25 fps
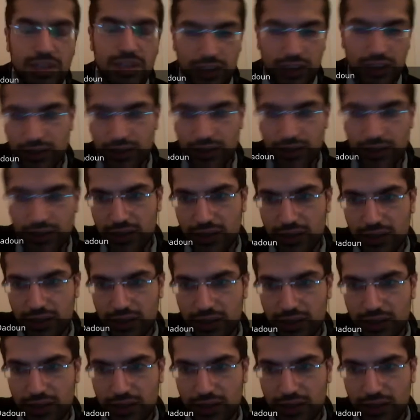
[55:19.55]
All of
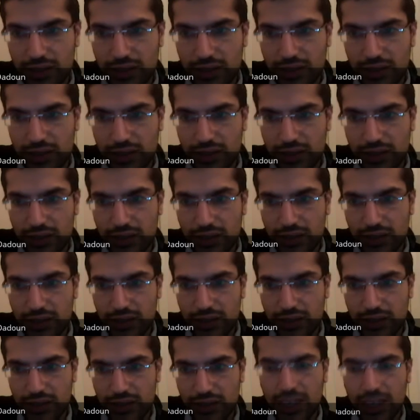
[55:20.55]
nature is against
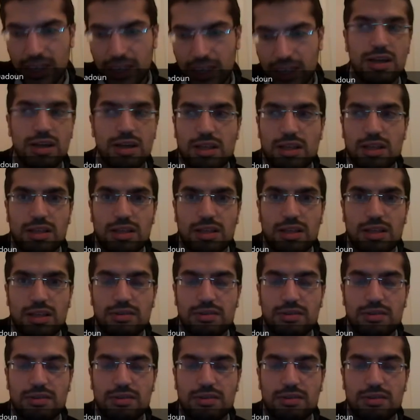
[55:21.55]
the Torah.